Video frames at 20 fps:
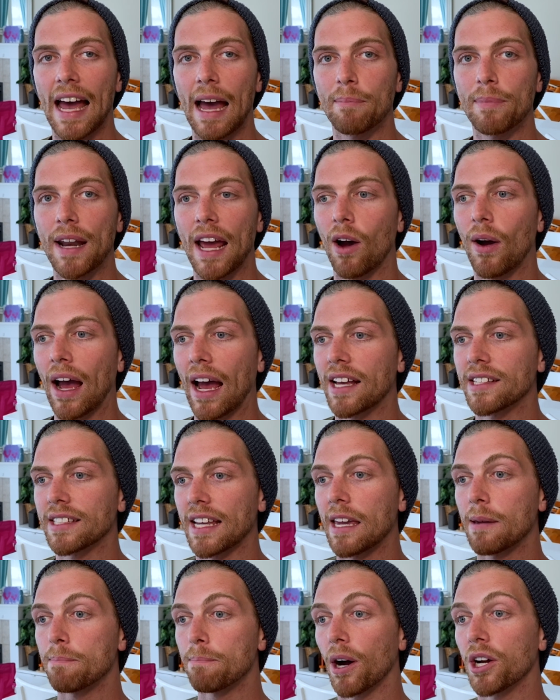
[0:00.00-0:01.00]
app now has
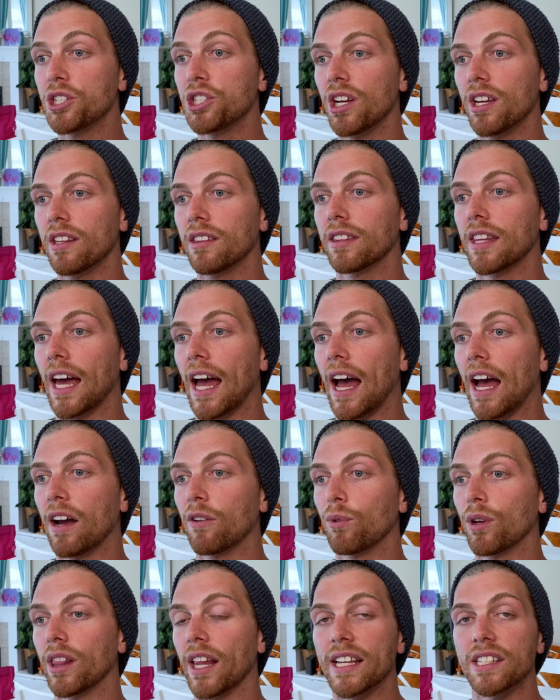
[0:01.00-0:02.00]
a budget that
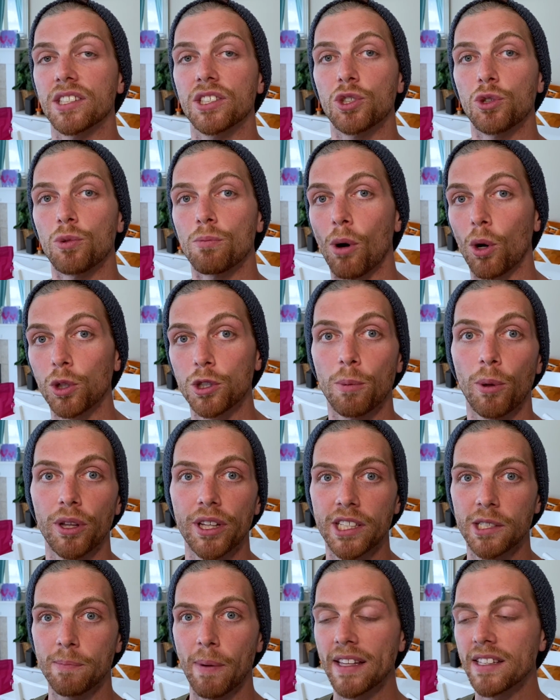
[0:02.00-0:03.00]
relates to multiple
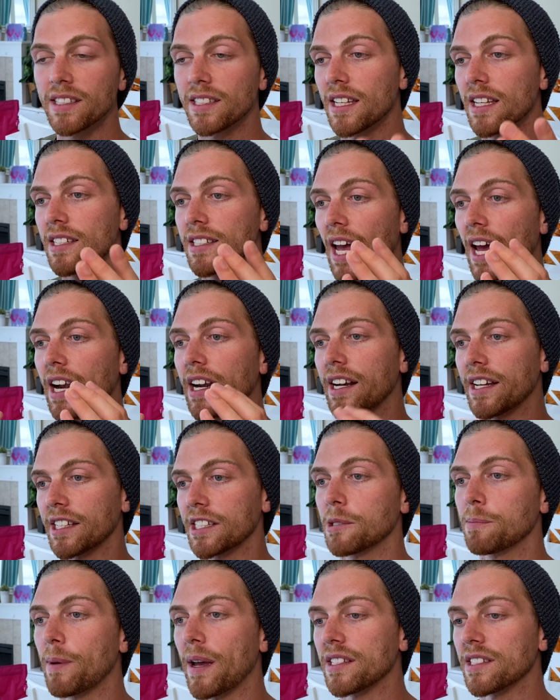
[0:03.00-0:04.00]
expenses and an
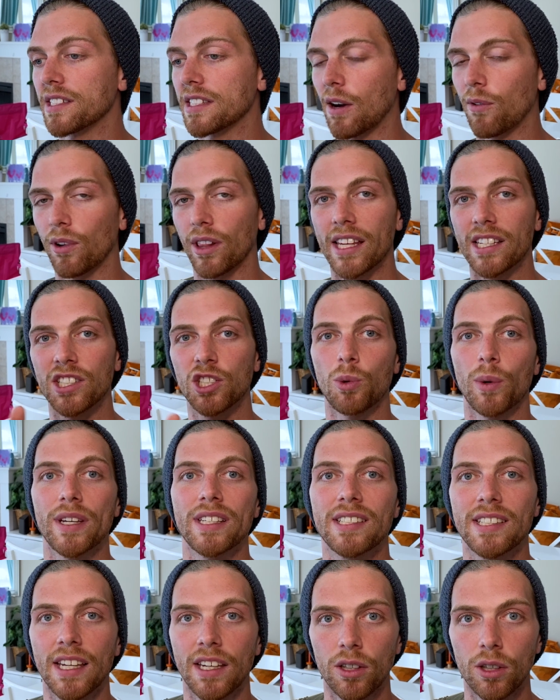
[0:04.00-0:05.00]
expense that relates to a
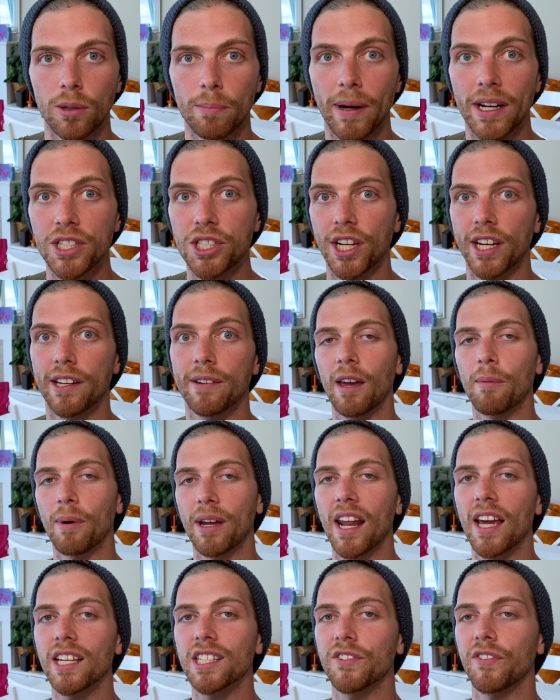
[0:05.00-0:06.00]
single budget. In my
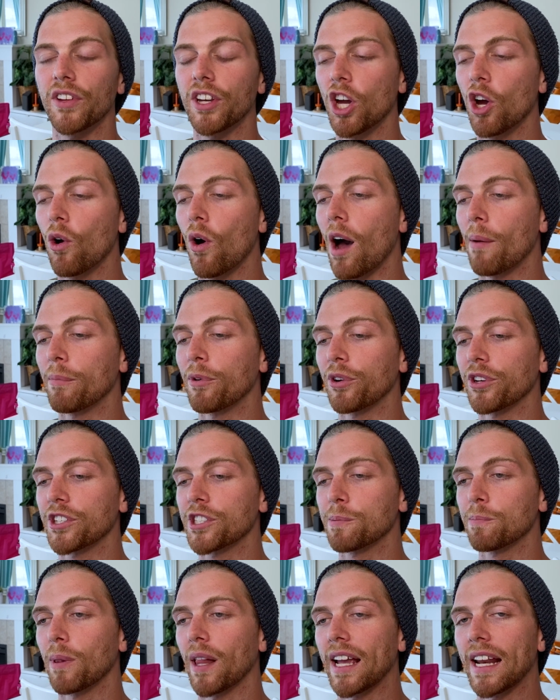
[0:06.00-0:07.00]
next video, I'm gonna
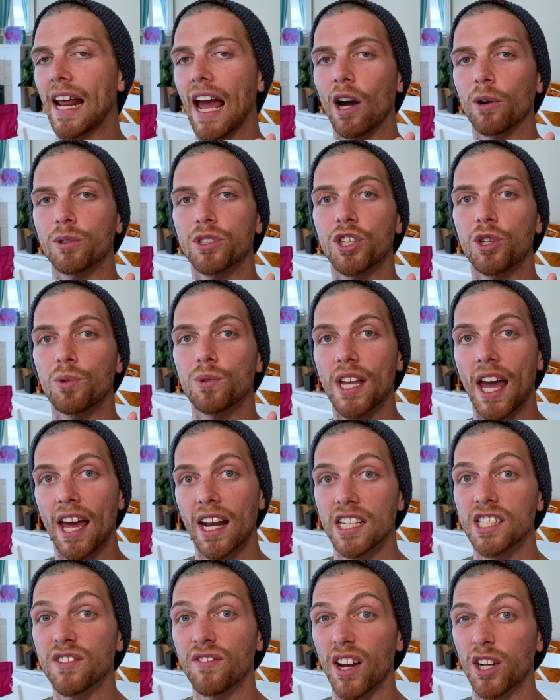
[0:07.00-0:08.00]
explain how to use
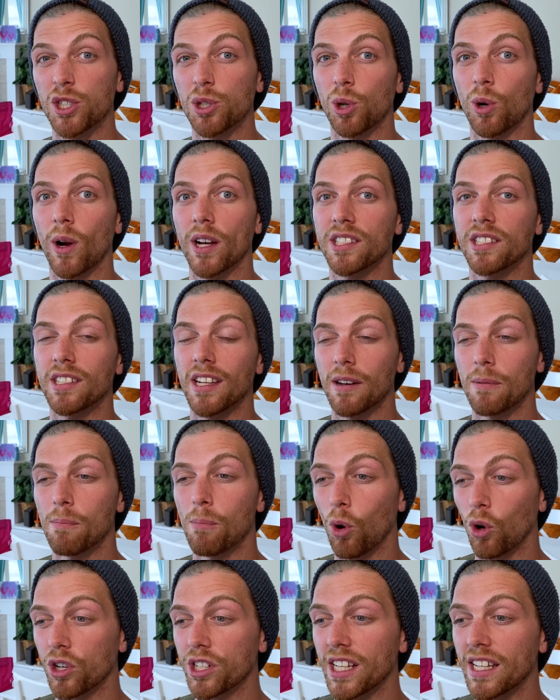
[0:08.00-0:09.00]
NSFetch requests in
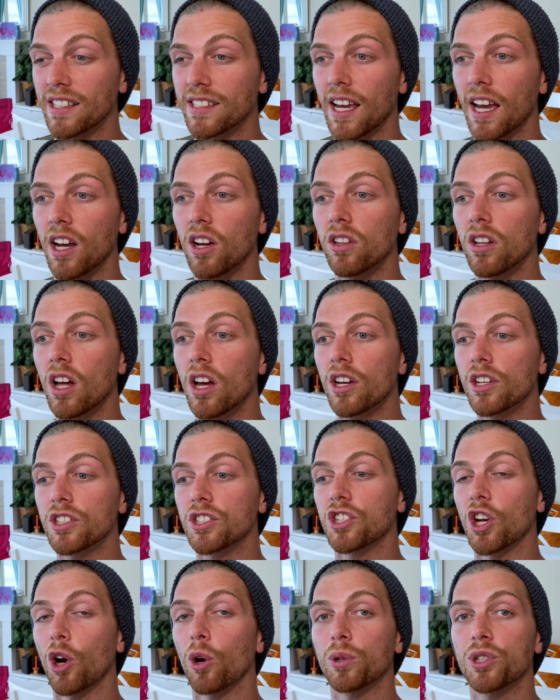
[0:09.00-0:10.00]
more detail.
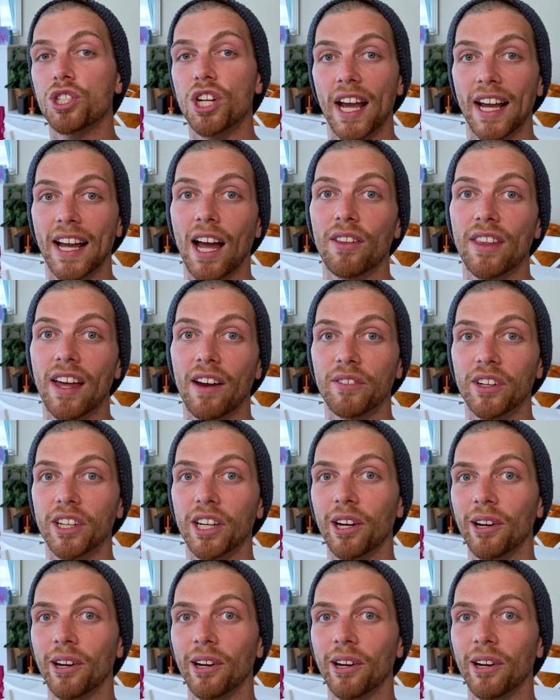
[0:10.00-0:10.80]
So check out that